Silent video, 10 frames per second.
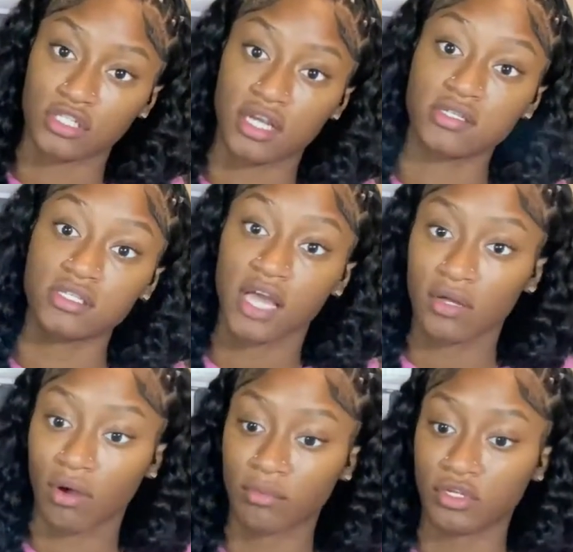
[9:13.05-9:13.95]
That's exactly
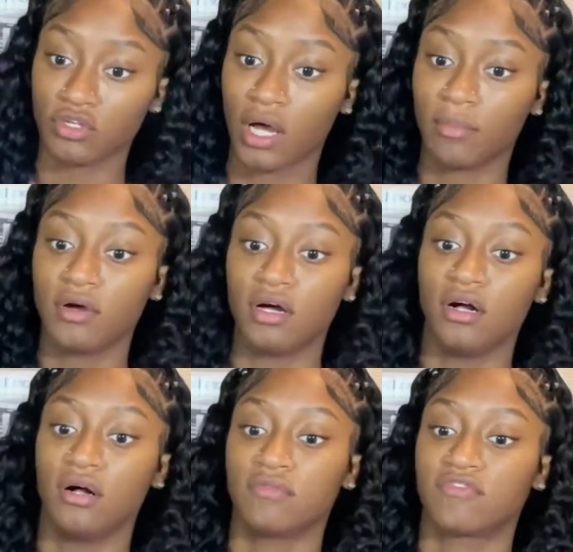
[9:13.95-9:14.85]
what I'm gonna do. I'm
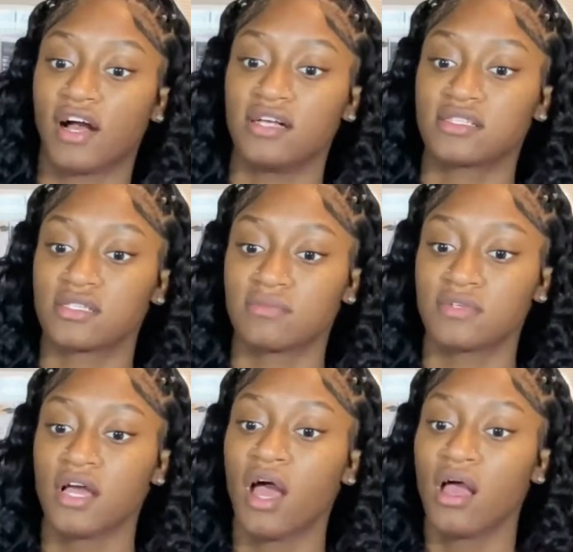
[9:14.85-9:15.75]
gonna find some
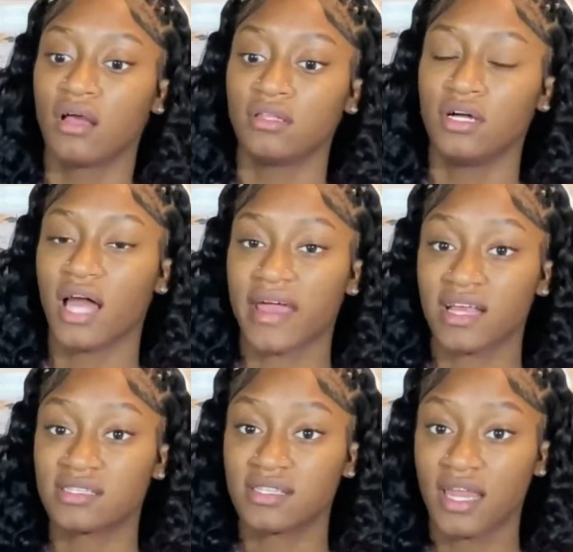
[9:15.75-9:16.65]
little like
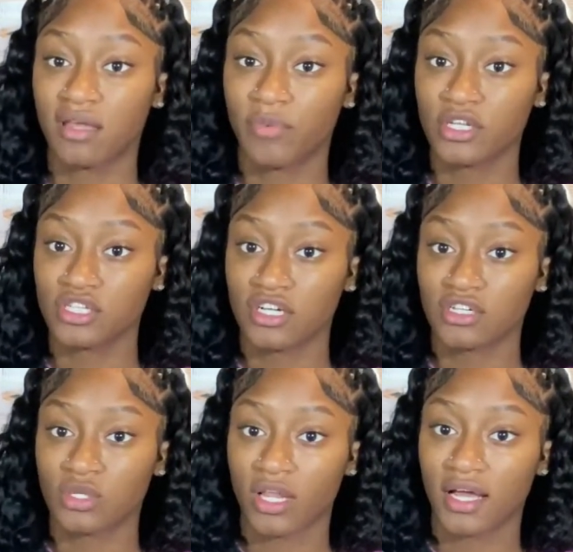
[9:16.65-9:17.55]
aesthetic
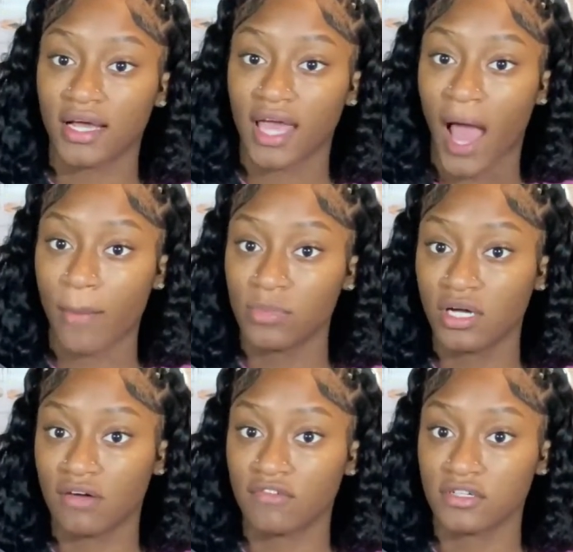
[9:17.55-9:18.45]
pictures or like album
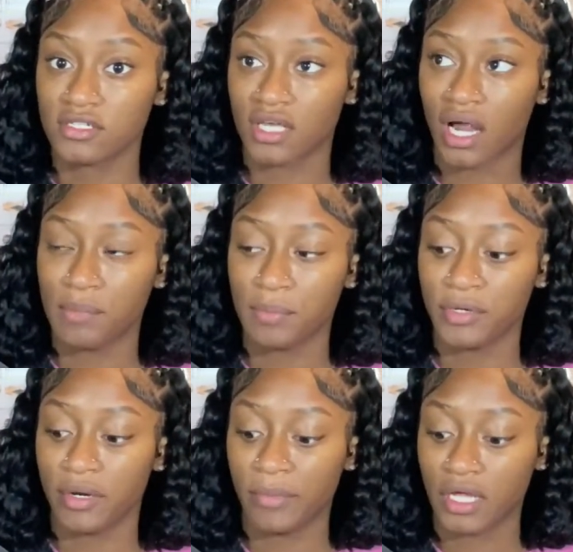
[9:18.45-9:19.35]
covers, and I'm gonna put
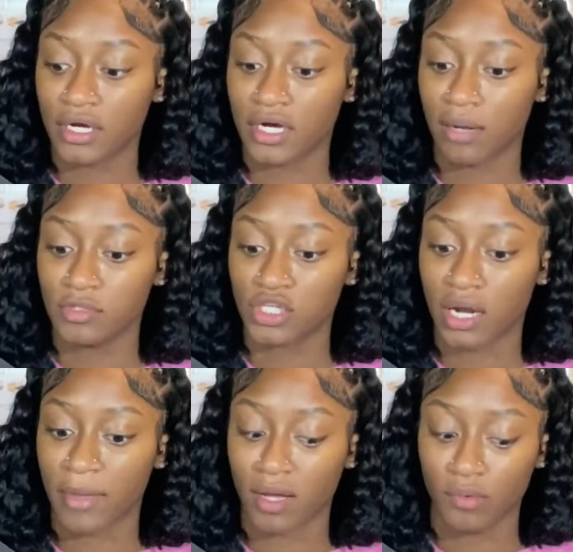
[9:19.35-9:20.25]
them in here, and I'm gonna try to
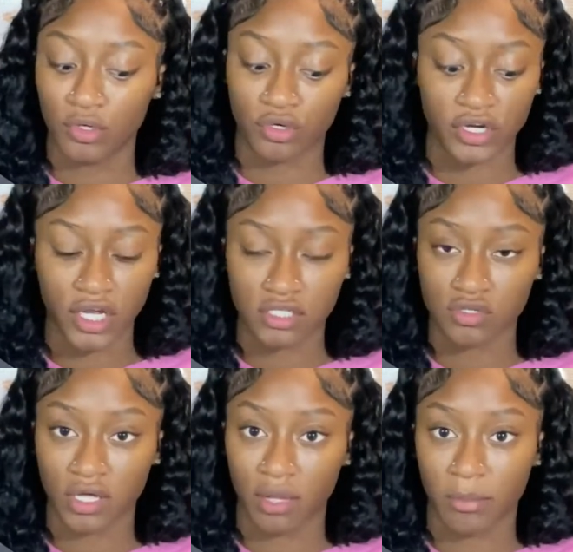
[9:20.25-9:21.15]
make them green so
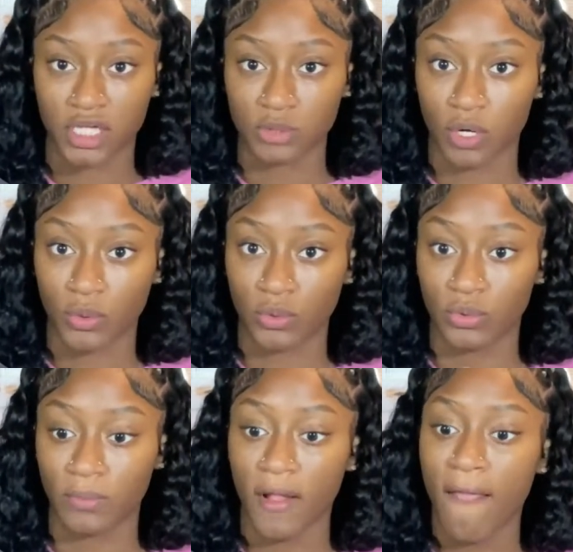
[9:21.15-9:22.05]
it can match my
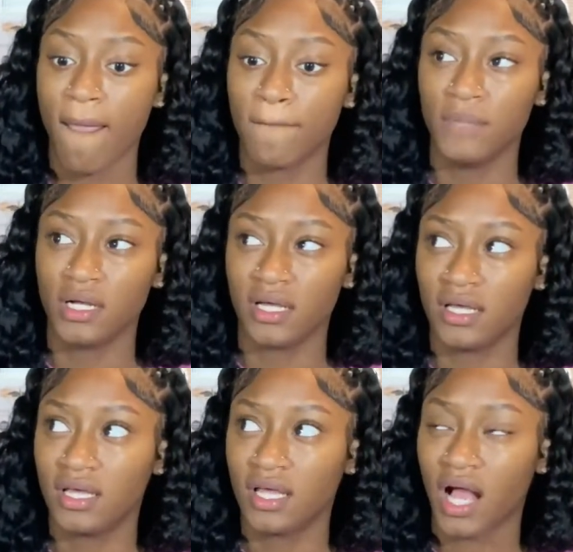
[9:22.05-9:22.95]
room.
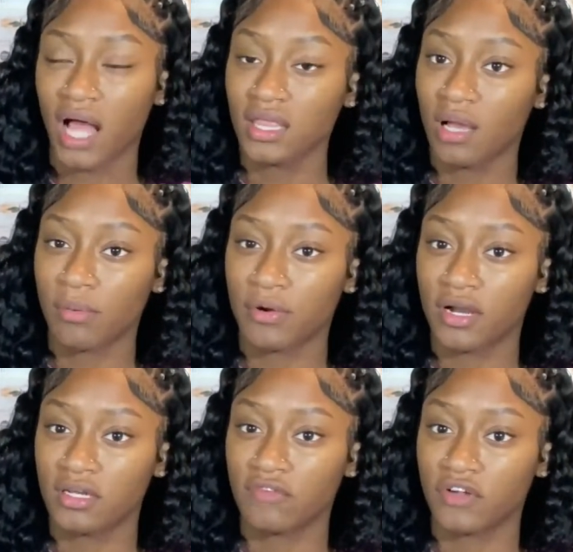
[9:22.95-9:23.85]
But I think I'm gonna print
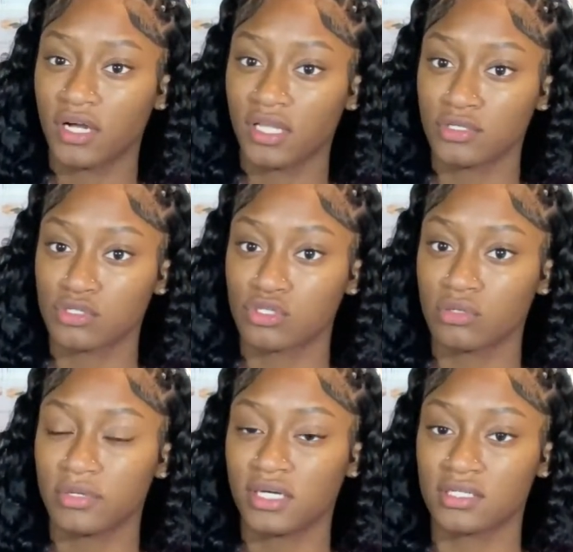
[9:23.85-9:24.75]
out different colors too,
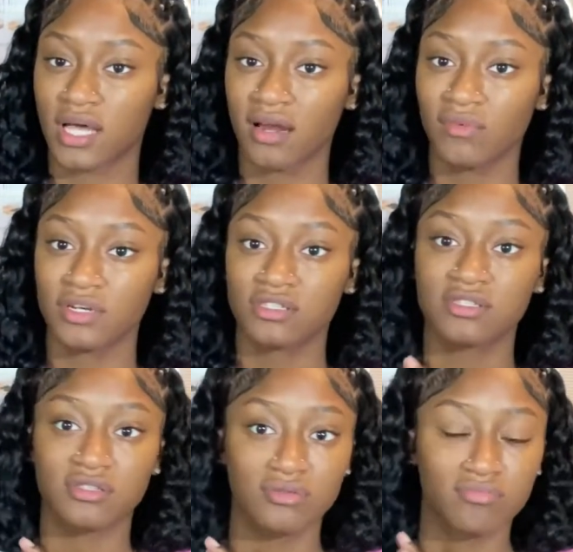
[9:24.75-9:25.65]
because I don't want to
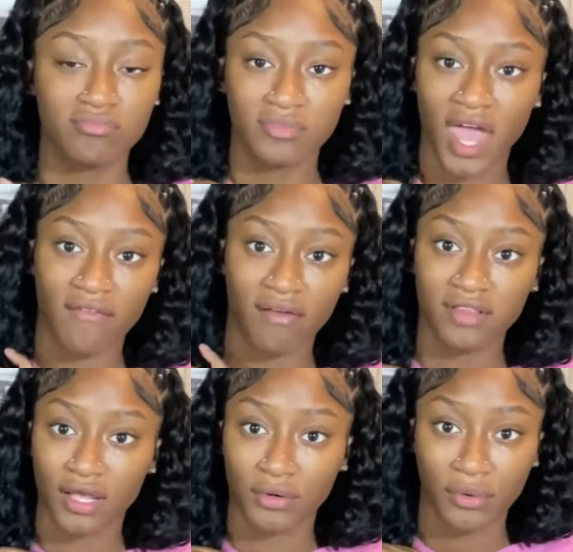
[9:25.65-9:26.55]
just have
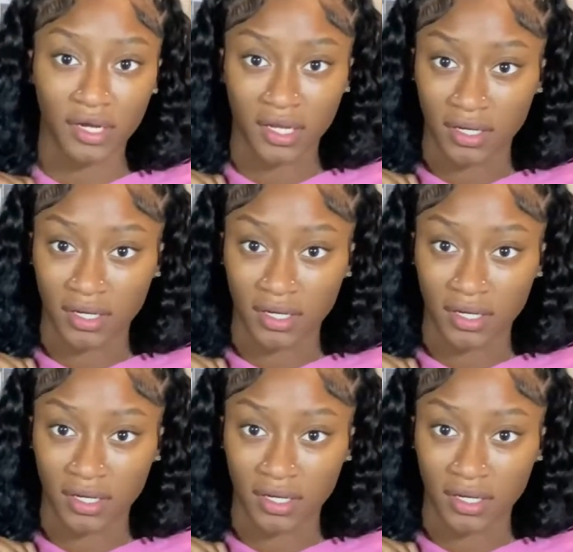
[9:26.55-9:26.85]
everything green.